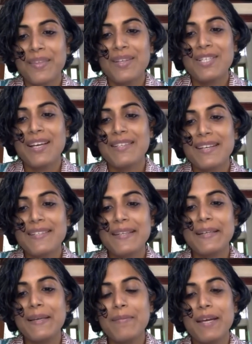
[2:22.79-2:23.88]
She has
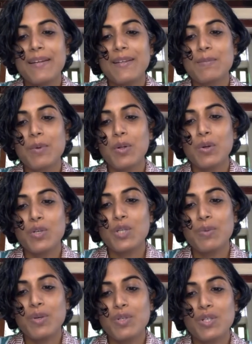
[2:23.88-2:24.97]
recently made a small
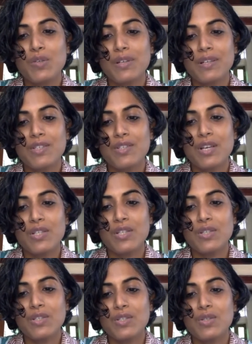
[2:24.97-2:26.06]
contribution of
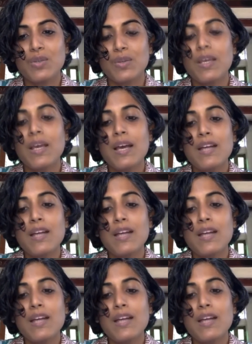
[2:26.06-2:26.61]
illustrations to the